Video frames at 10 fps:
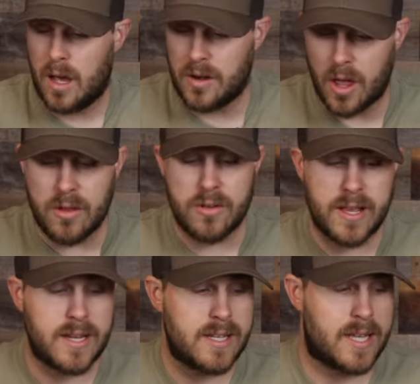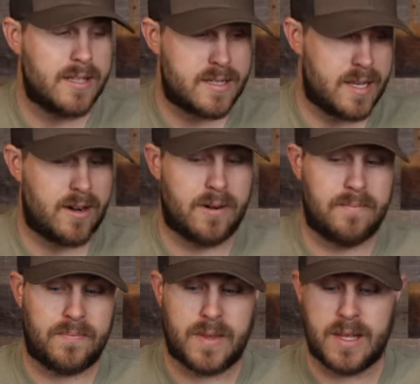Another thing to
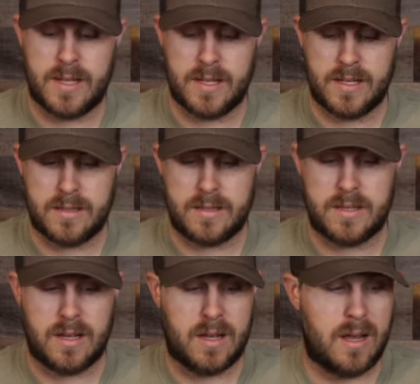consider is